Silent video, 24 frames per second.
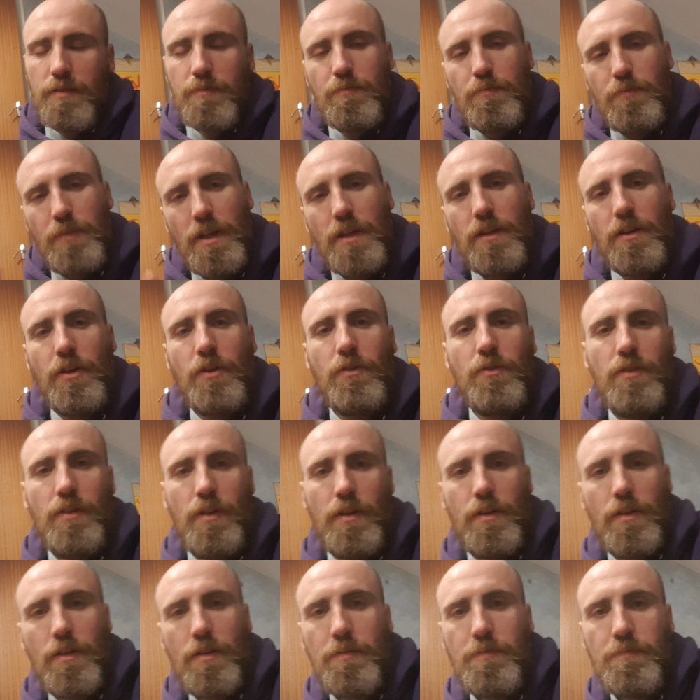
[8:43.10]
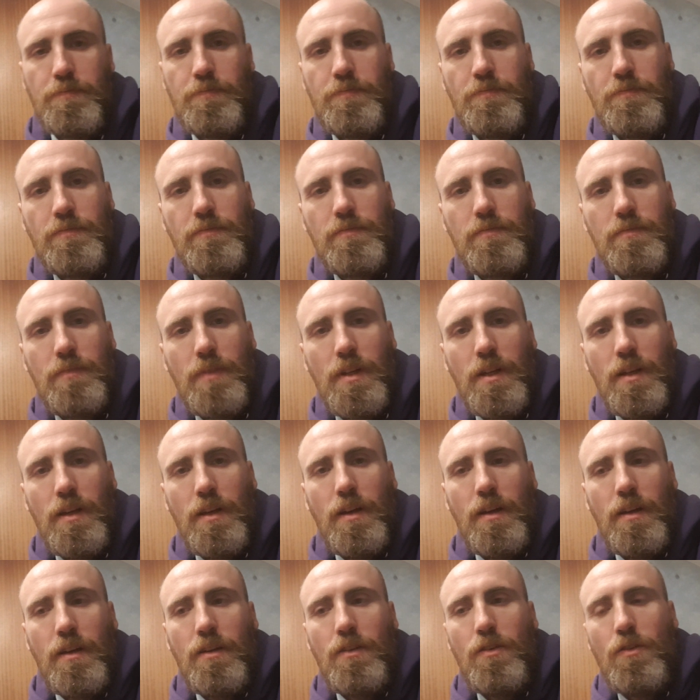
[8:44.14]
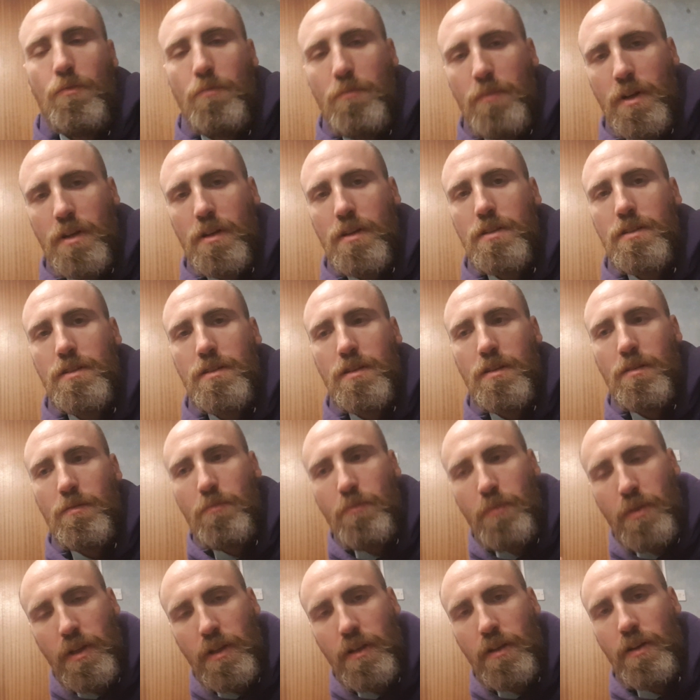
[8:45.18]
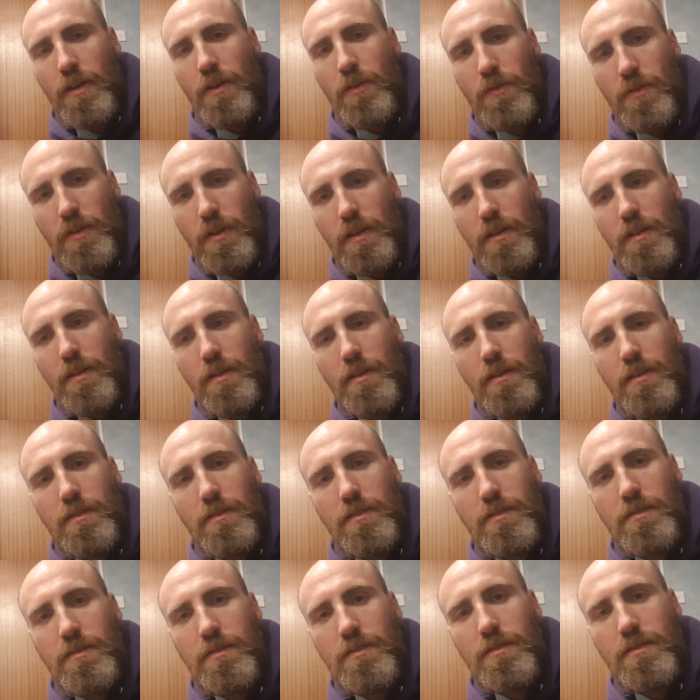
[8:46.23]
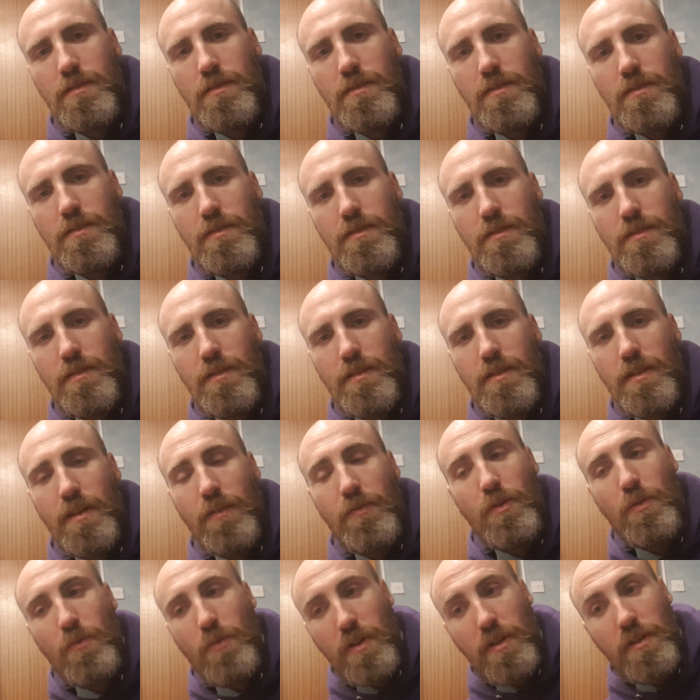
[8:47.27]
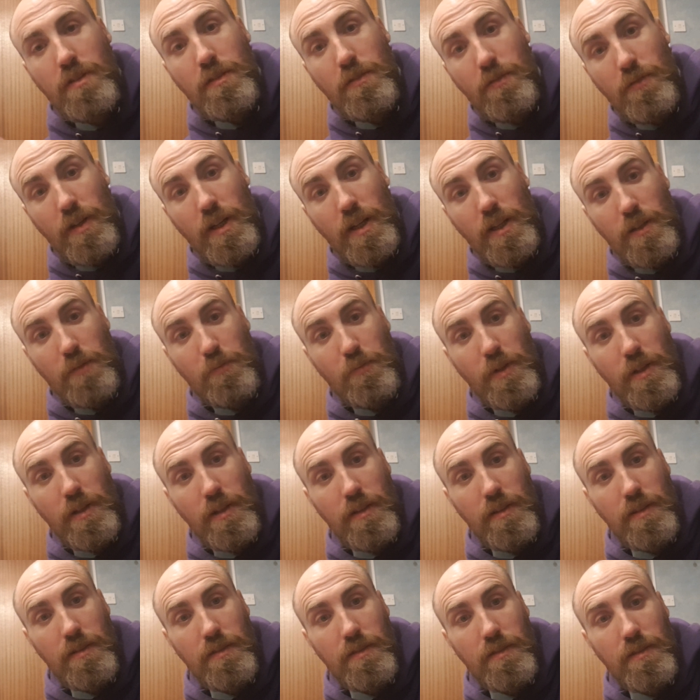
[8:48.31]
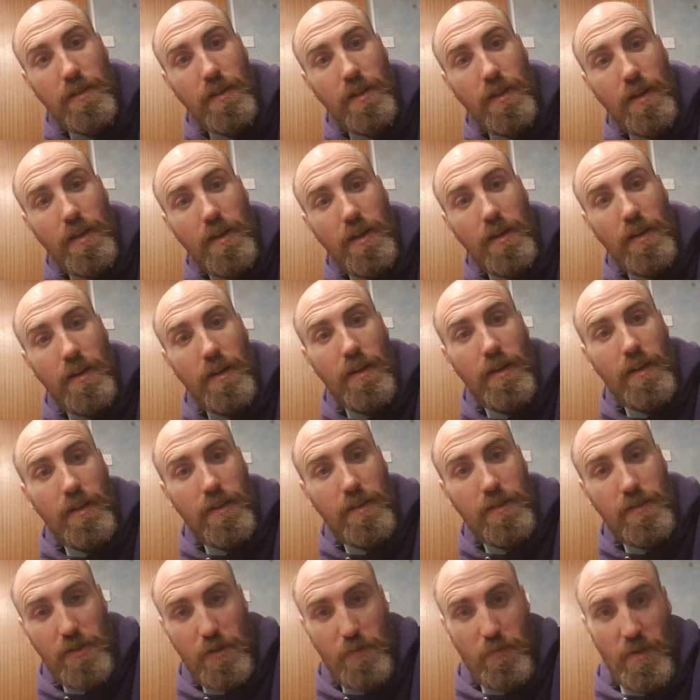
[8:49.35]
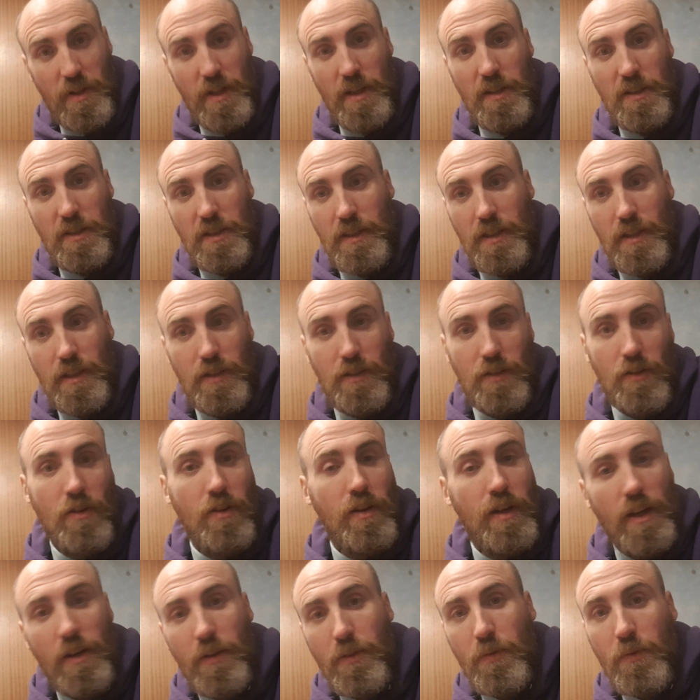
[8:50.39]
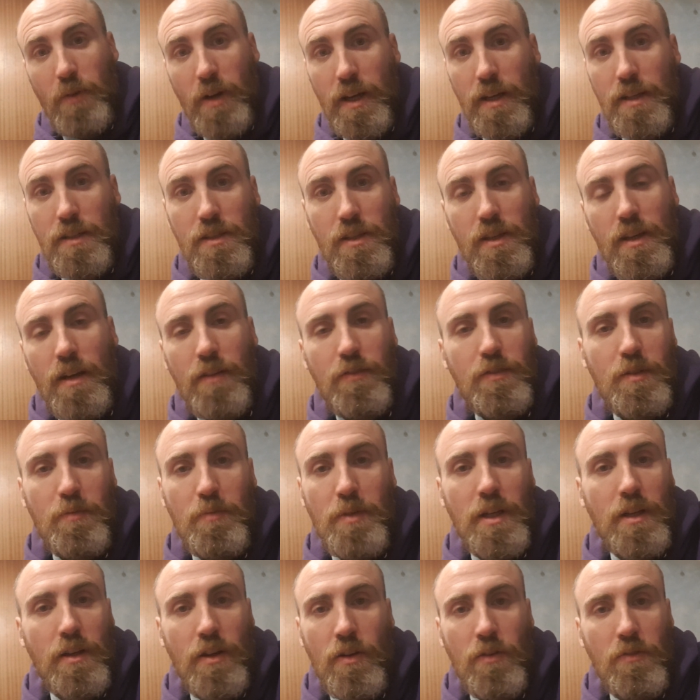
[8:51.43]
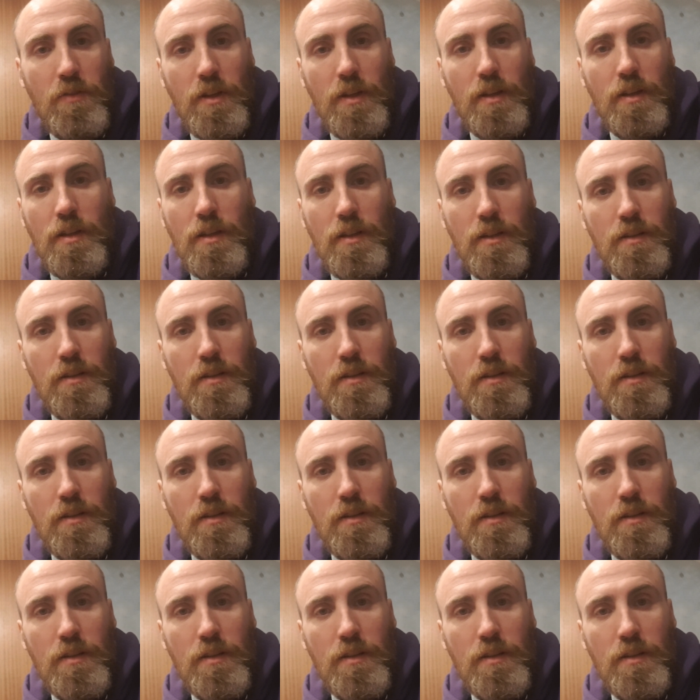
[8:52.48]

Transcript: Be grounded. You must be grounded. If you want to develop spiritually or health-wise, you have to be grounded.